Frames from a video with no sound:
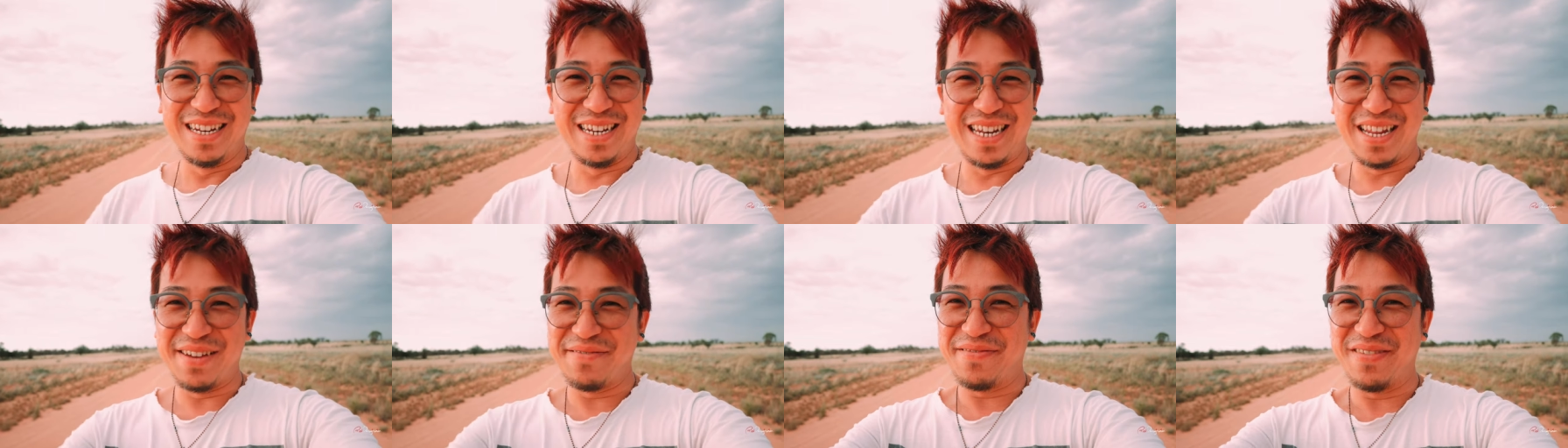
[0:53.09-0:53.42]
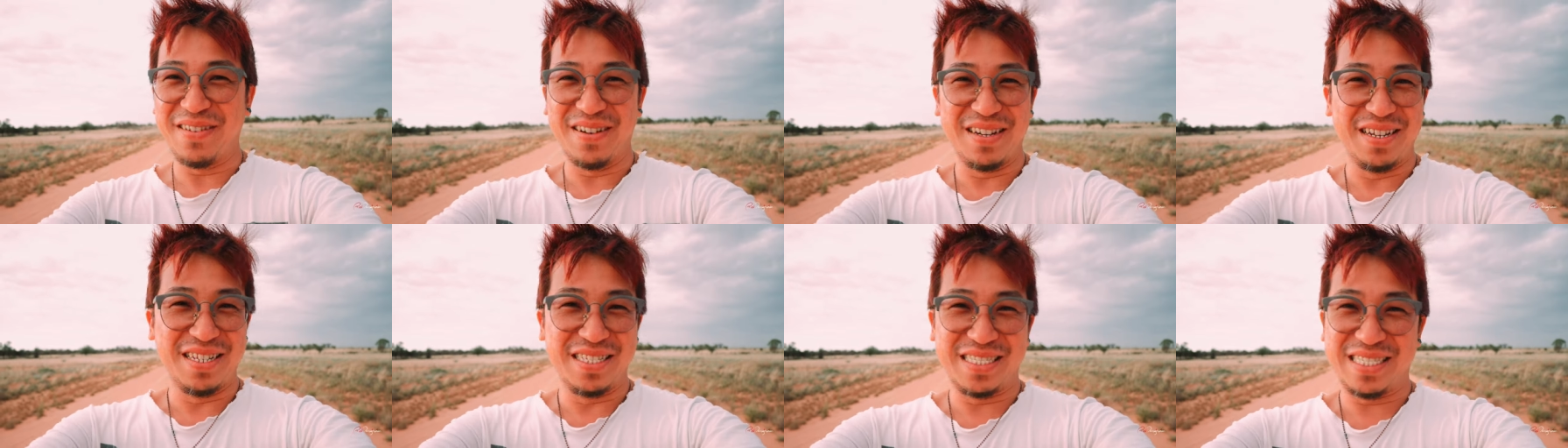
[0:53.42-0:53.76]

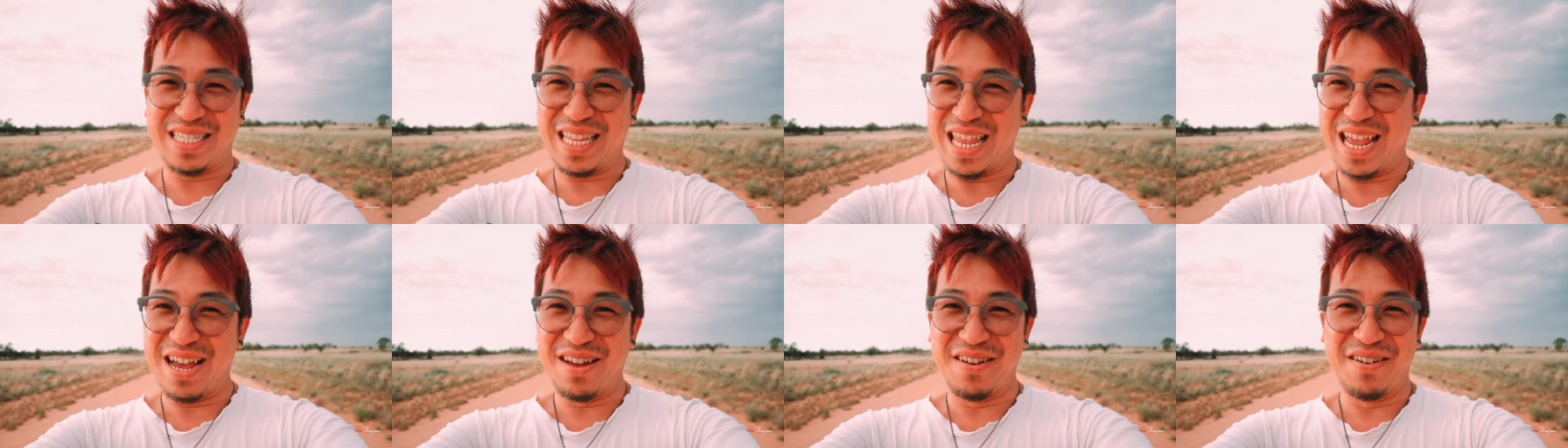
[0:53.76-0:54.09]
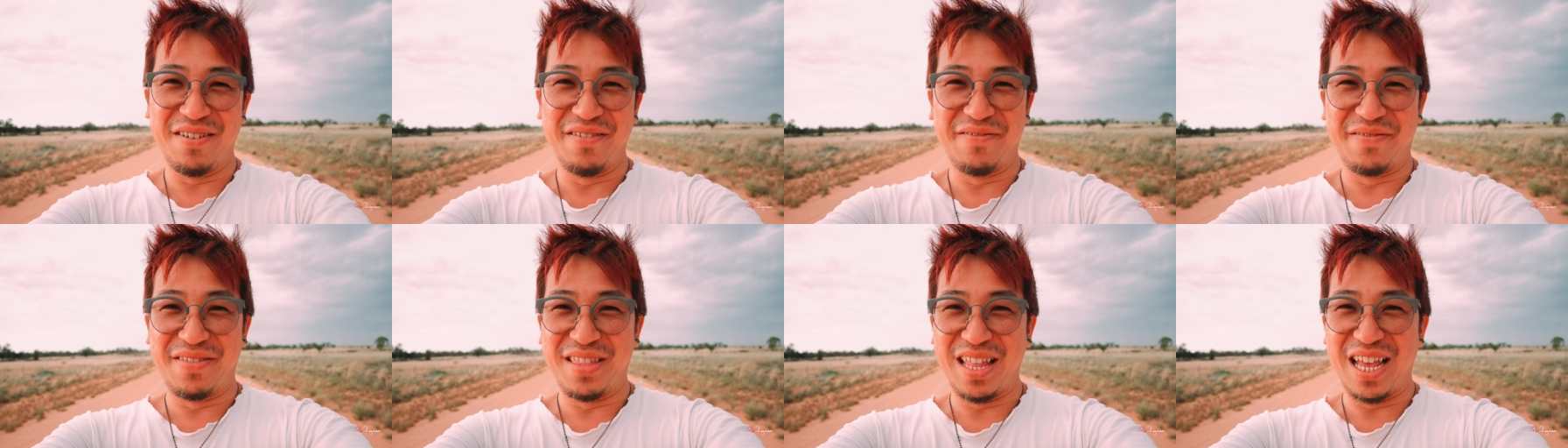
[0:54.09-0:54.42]
Definitely the sound
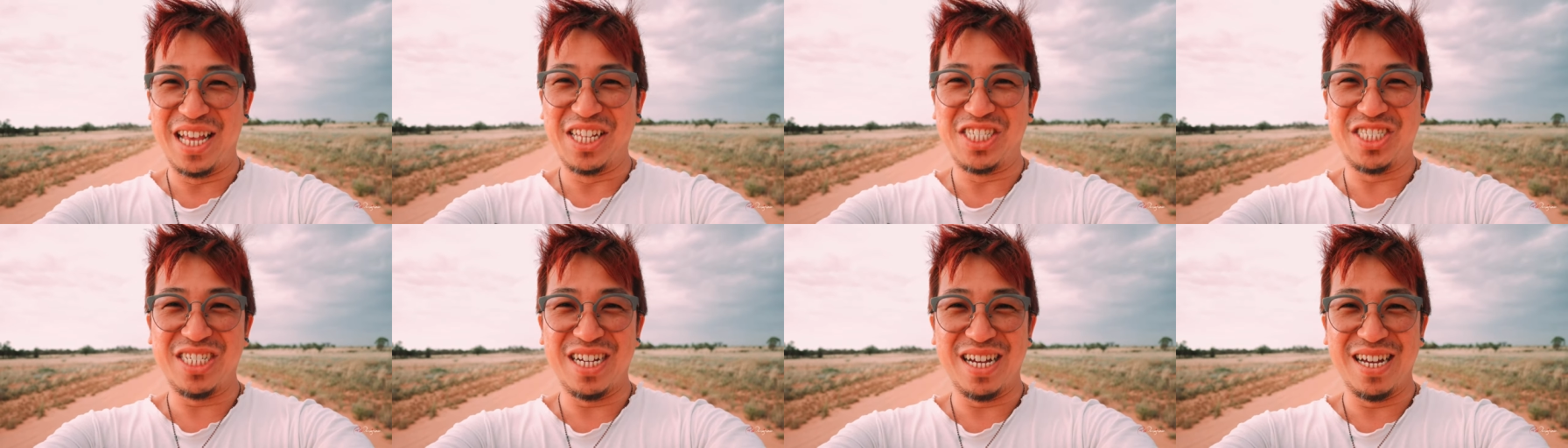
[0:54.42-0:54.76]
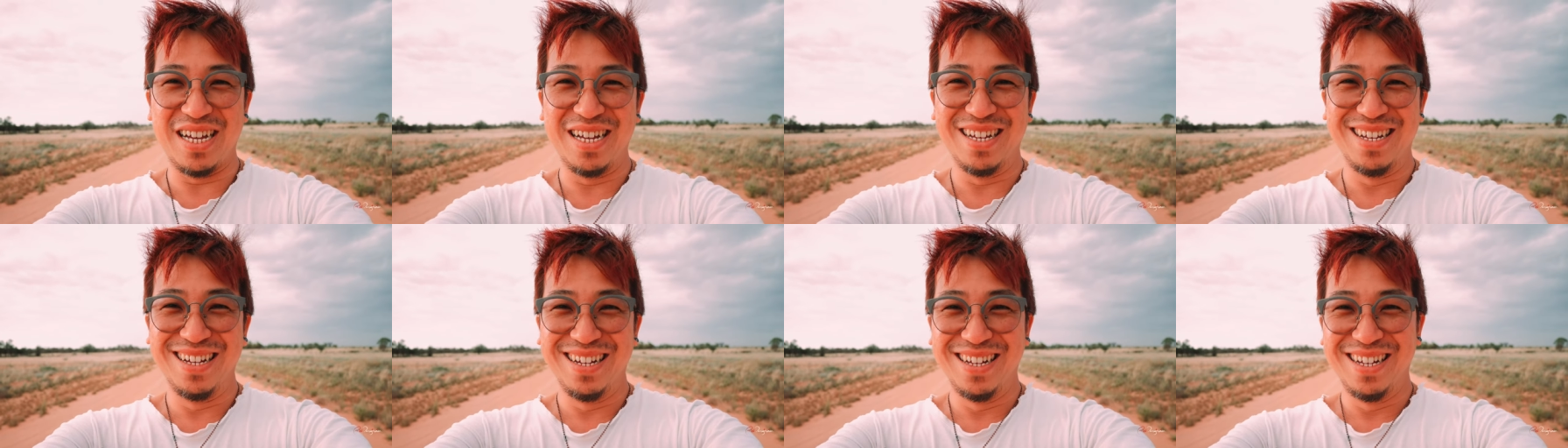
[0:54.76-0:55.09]
of
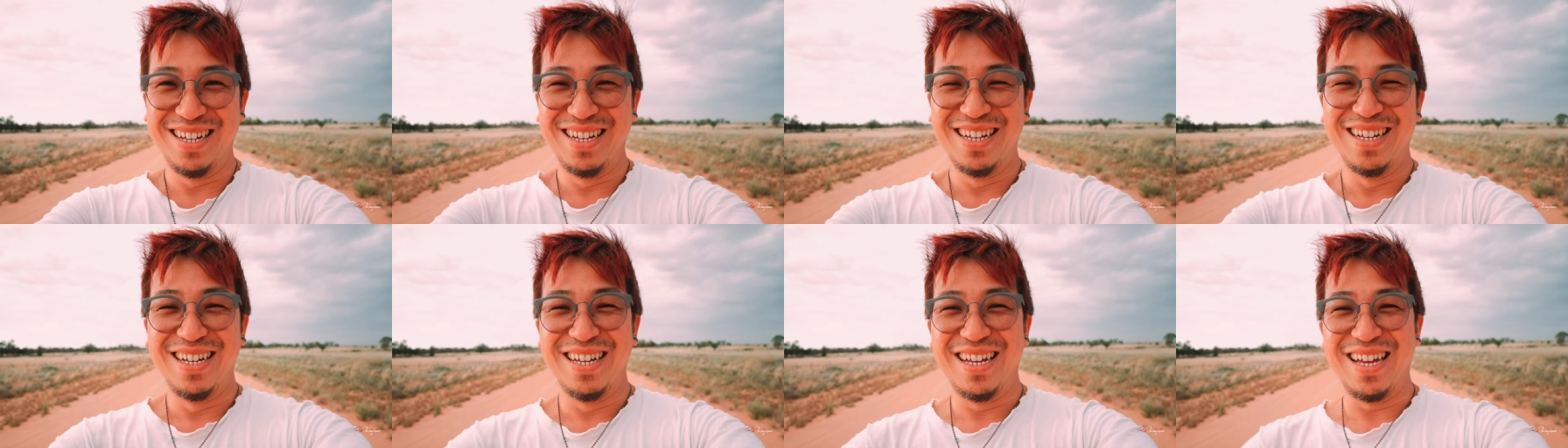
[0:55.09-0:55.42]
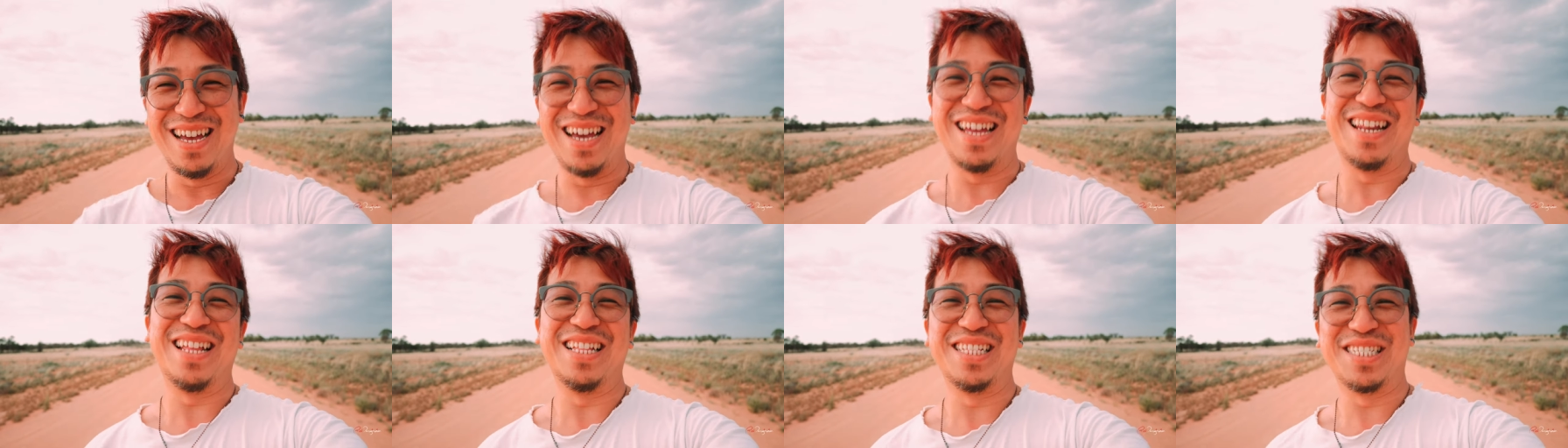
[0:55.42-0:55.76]
nature
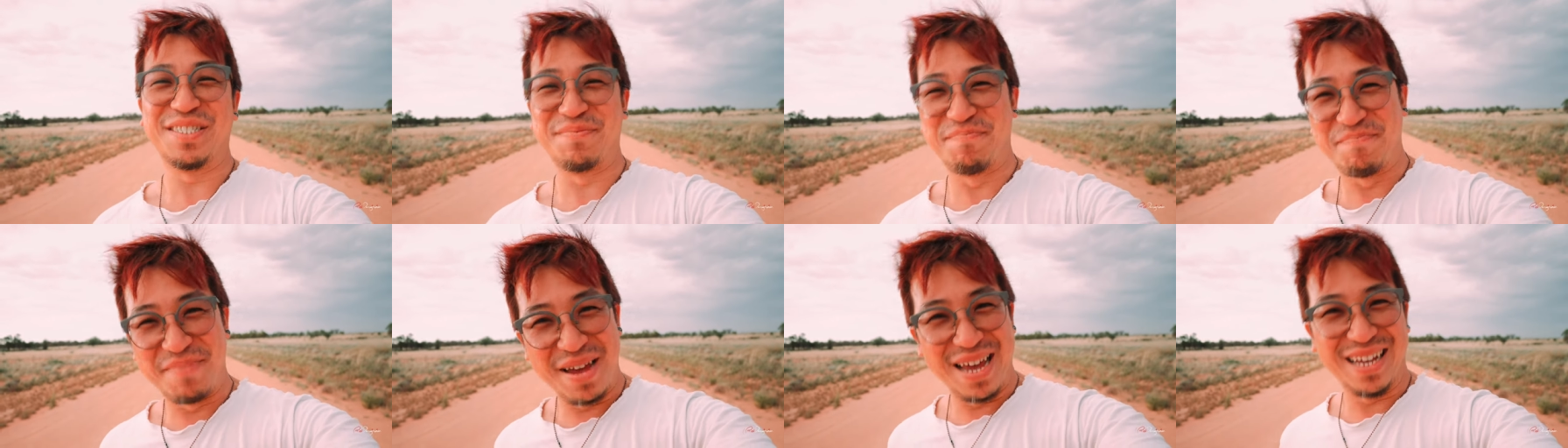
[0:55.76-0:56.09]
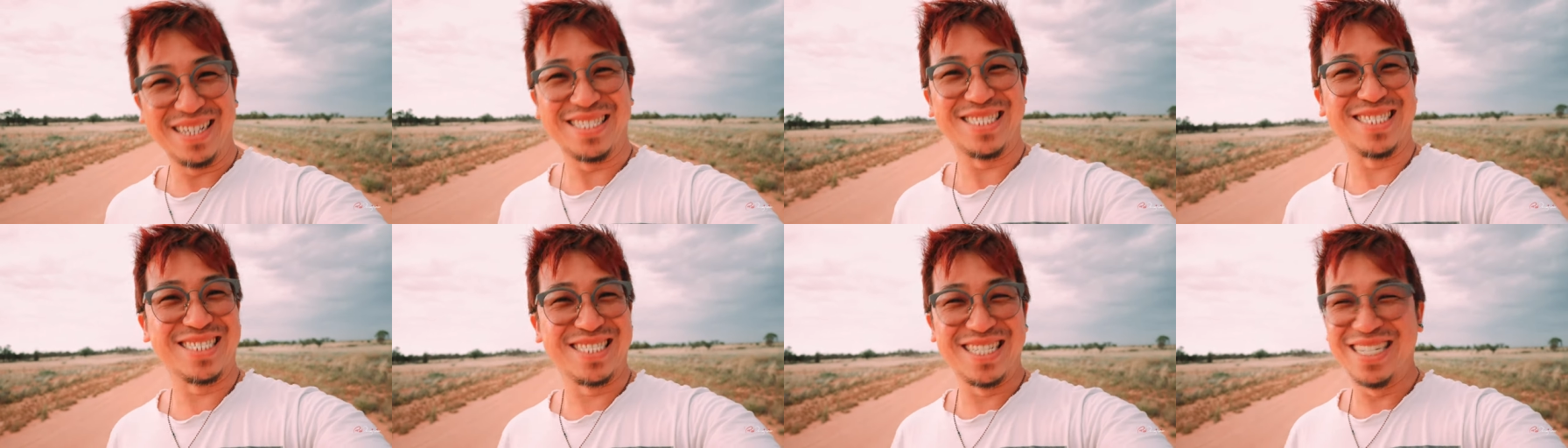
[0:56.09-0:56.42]
at its
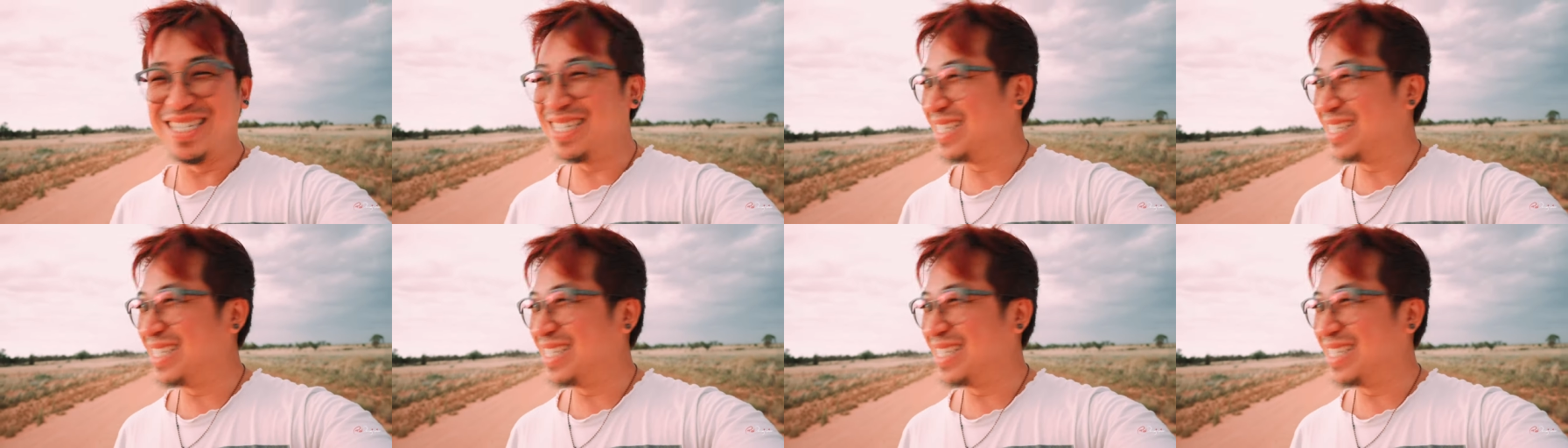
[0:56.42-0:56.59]
best.